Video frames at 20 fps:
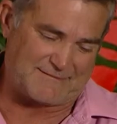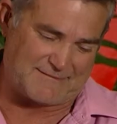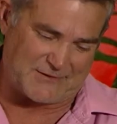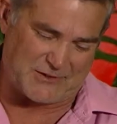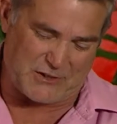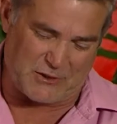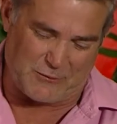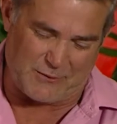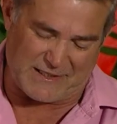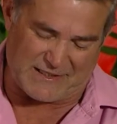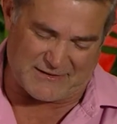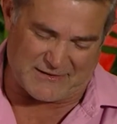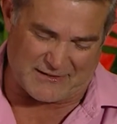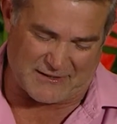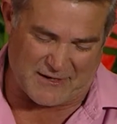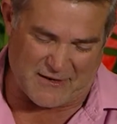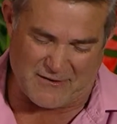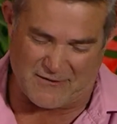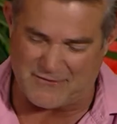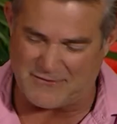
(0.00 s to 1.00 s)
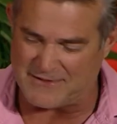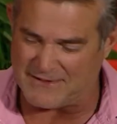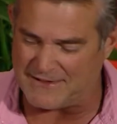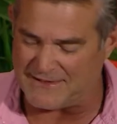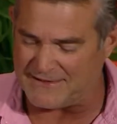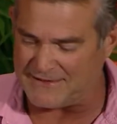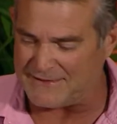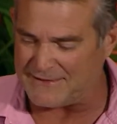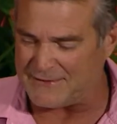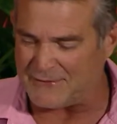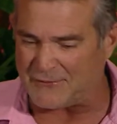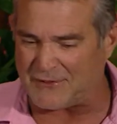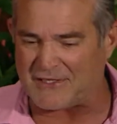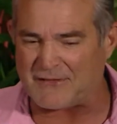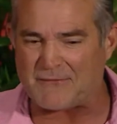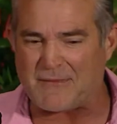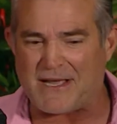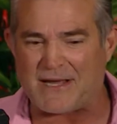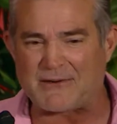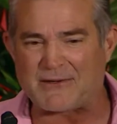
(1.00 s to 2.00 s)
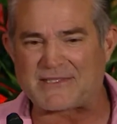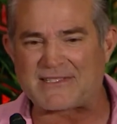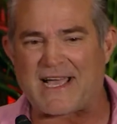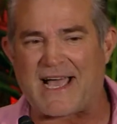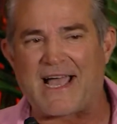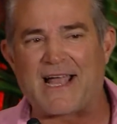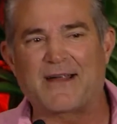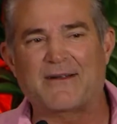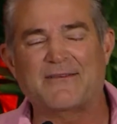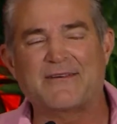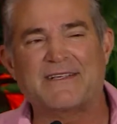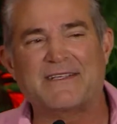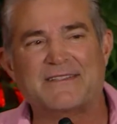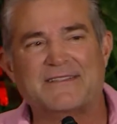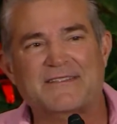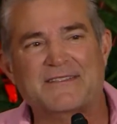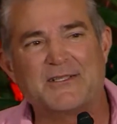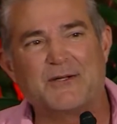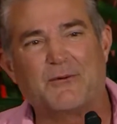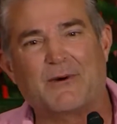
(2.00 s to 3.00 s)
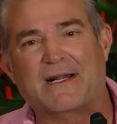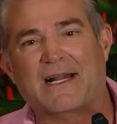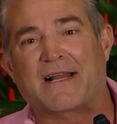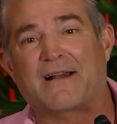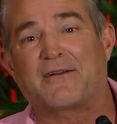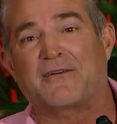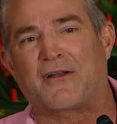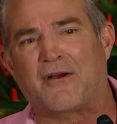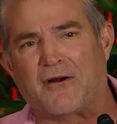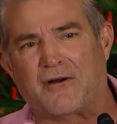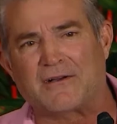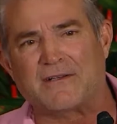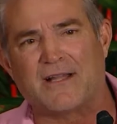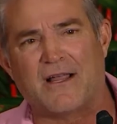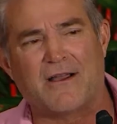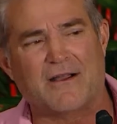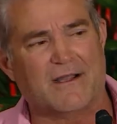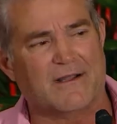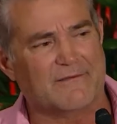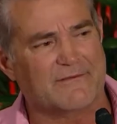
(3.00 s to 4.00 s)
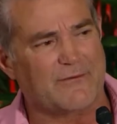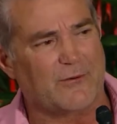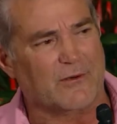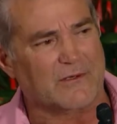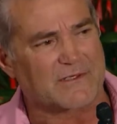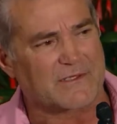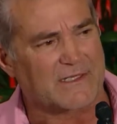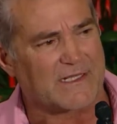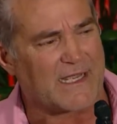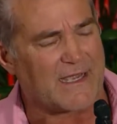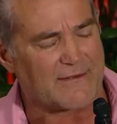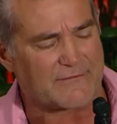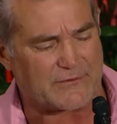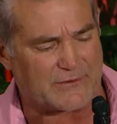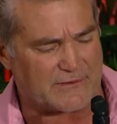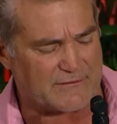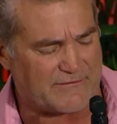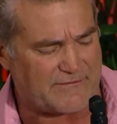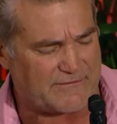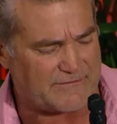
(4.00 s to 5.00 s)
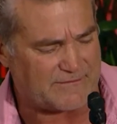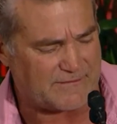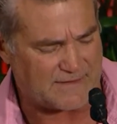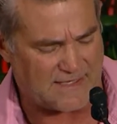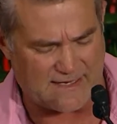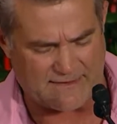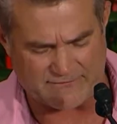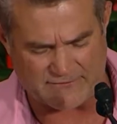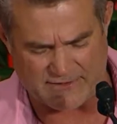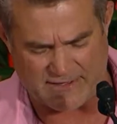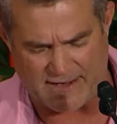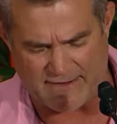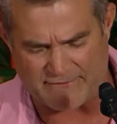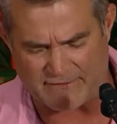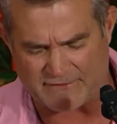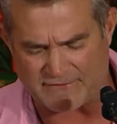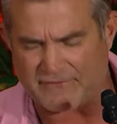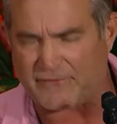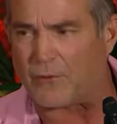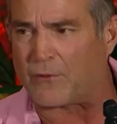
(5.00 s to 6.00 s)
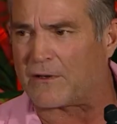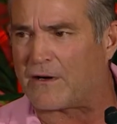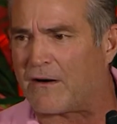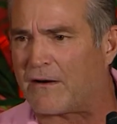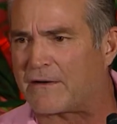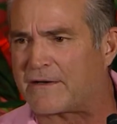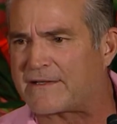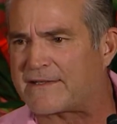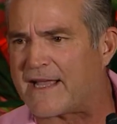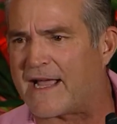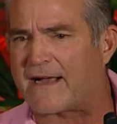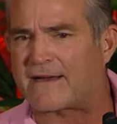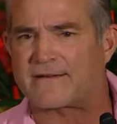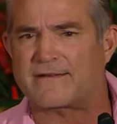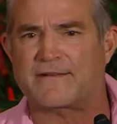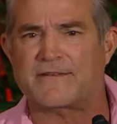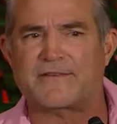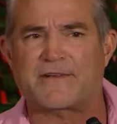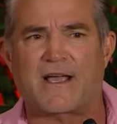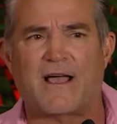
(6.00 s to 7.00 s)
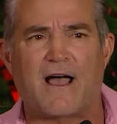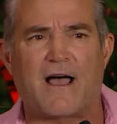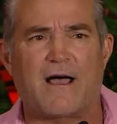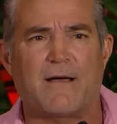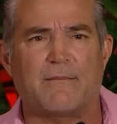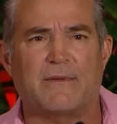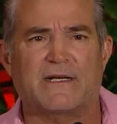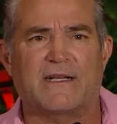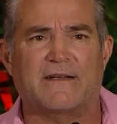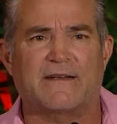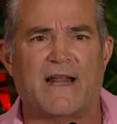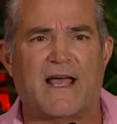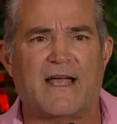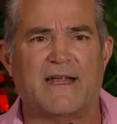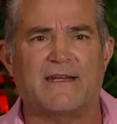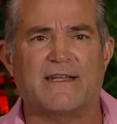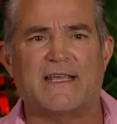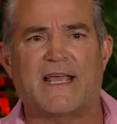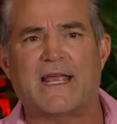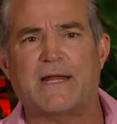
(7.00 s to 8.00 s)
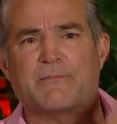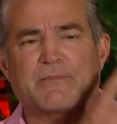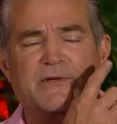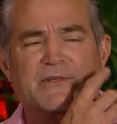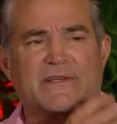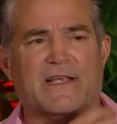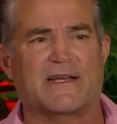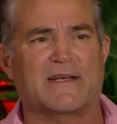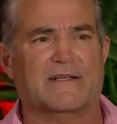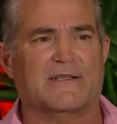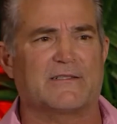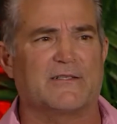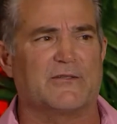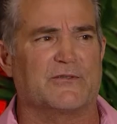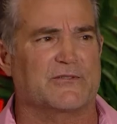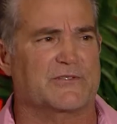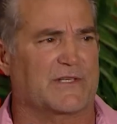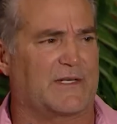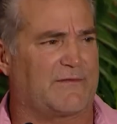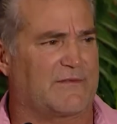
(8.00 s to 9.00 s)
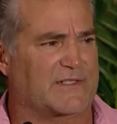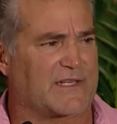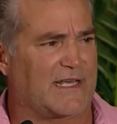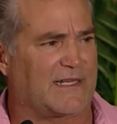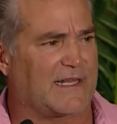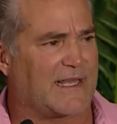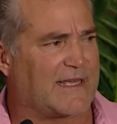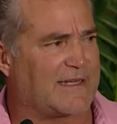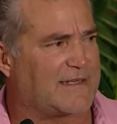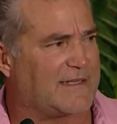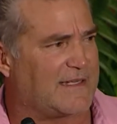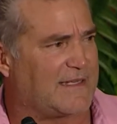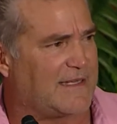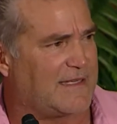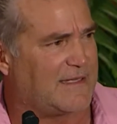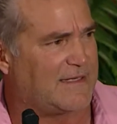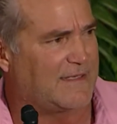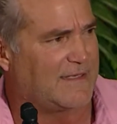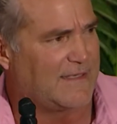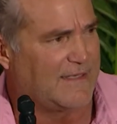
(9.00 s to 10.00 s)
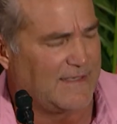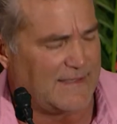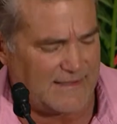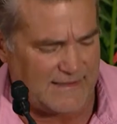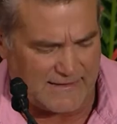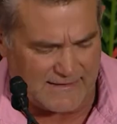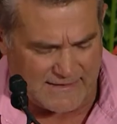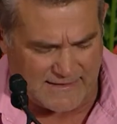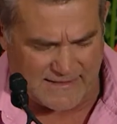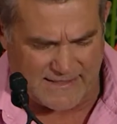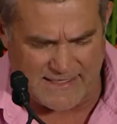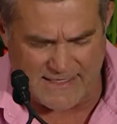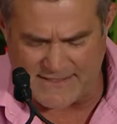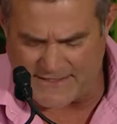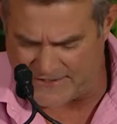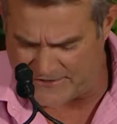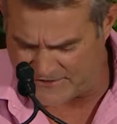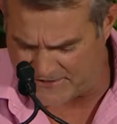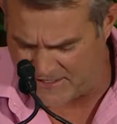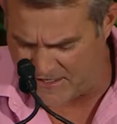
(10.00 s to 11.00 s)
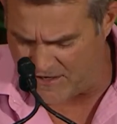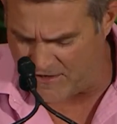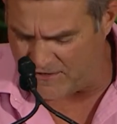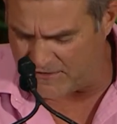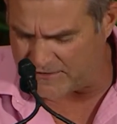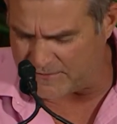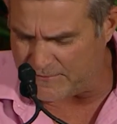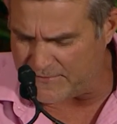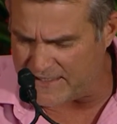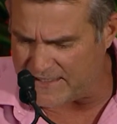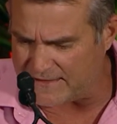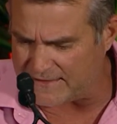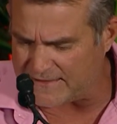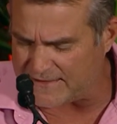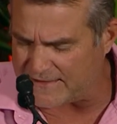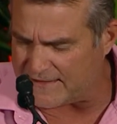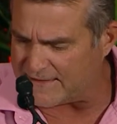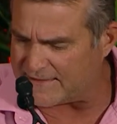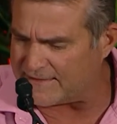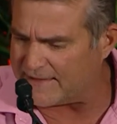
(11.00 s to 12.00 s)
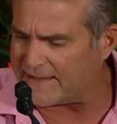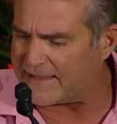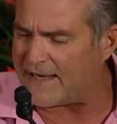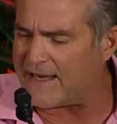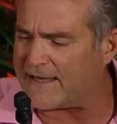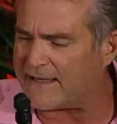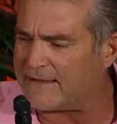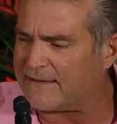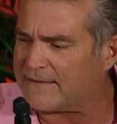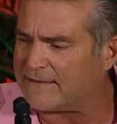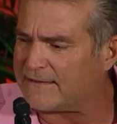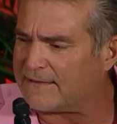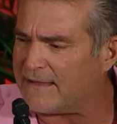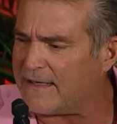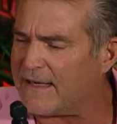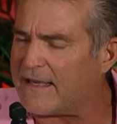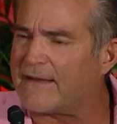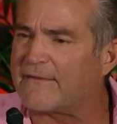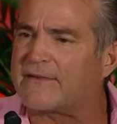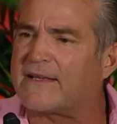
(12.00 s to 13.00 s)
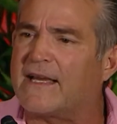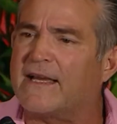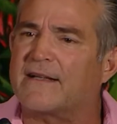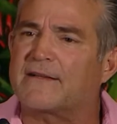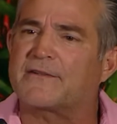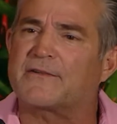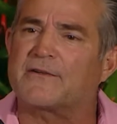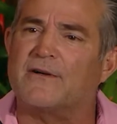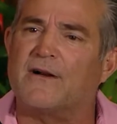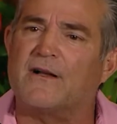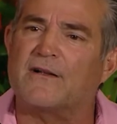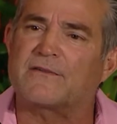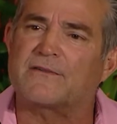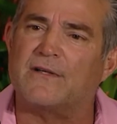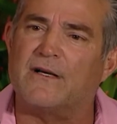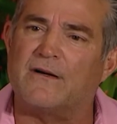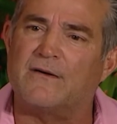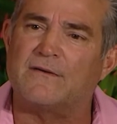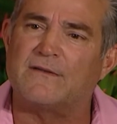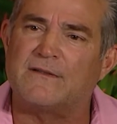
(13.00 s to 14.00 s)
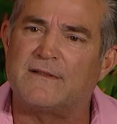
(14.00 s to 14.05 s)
2 weeks ago, one of my retirees who went out on heart-lung, unfortunately, after having 4 heart attacks on the job and a 98% occlusion of his LAD, he just called me and said, Slick, I have cancer also.